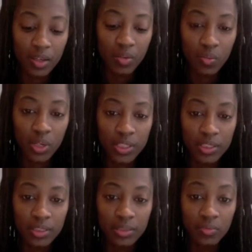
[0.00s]

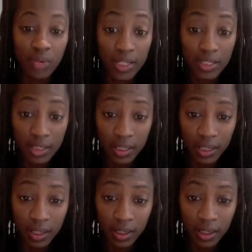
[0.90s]
was
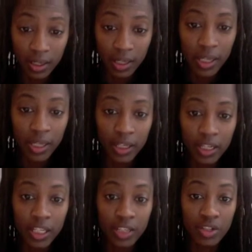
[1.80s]
wrestling, and
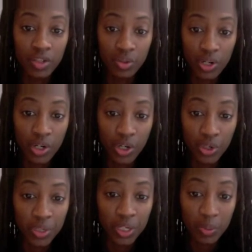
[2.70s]
he's
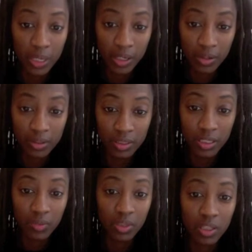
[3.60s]
220 pounds
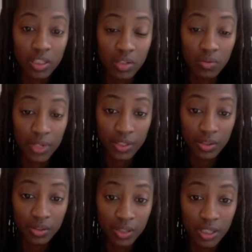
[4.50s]
and wants to
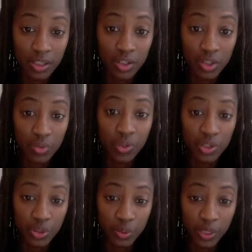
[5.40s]
wrestle in the
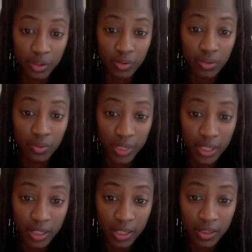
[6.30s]
200-pound weight
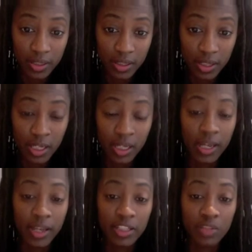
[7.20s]
class. And I
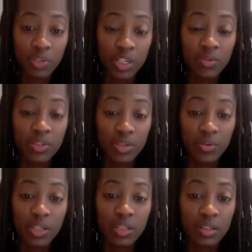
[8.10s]
asked him what he was
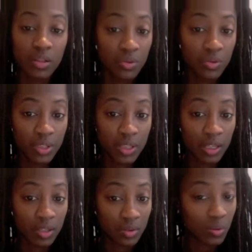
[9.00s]
doing to lose
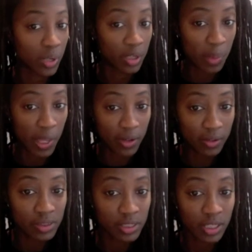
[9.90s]
that 20
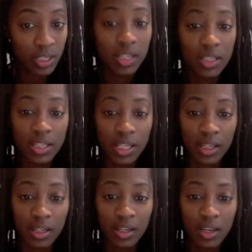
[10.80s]
pounds, and he said